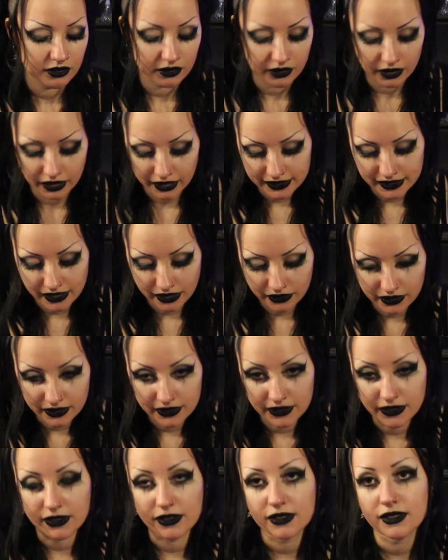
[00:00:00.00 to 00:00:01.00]
Like I said,
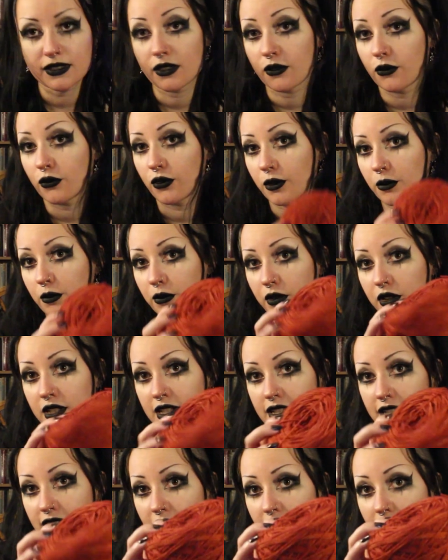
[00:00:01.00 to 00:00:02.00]
this is from
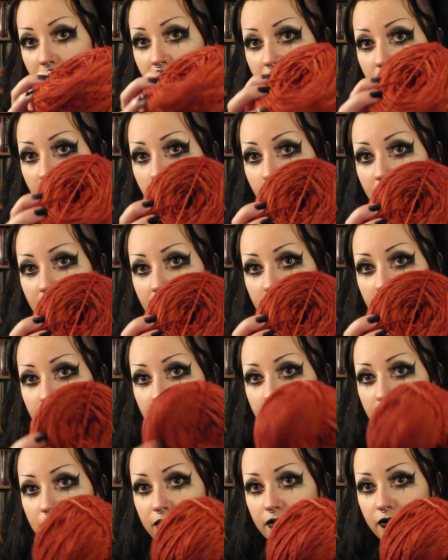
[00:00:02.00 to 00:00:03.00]
Knitting Mikabi,
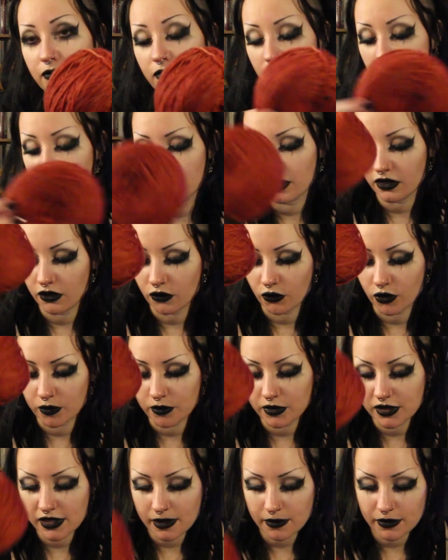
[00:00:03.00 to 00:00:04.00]
the
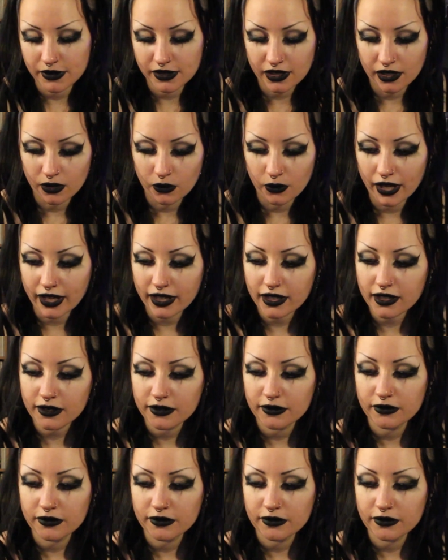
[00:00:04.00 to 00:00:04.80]
Ruby Slippers colourway,